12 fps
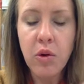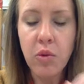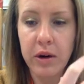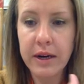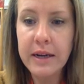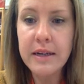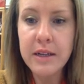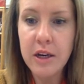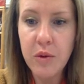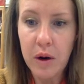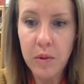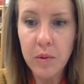We're going to
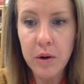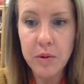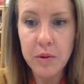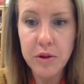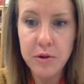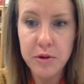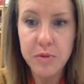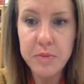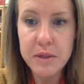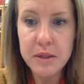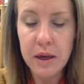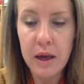continue our work with
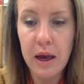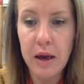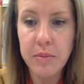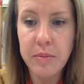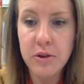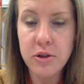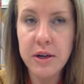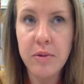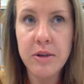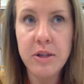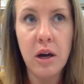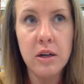groups. Yesterday
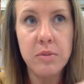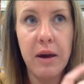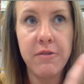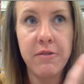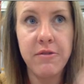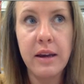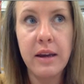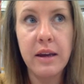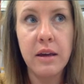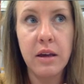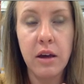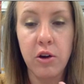we talked about
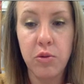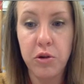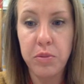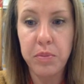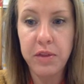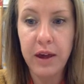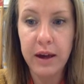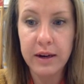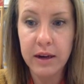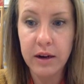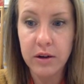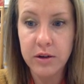finding a group that a
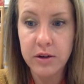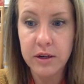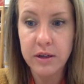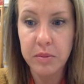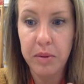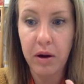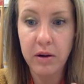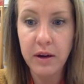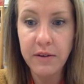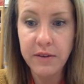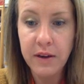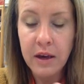character is a part
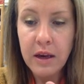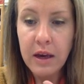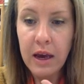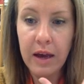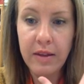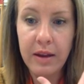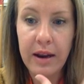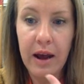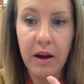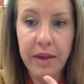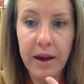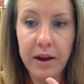of and then
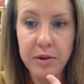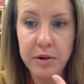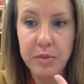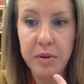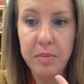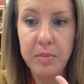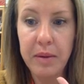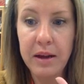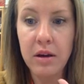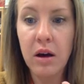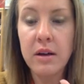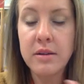how that group might
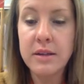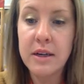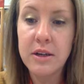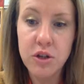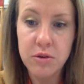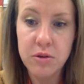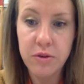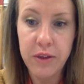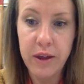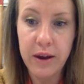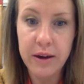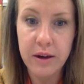cause issues for
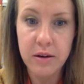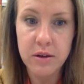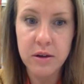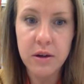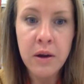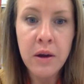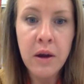that character.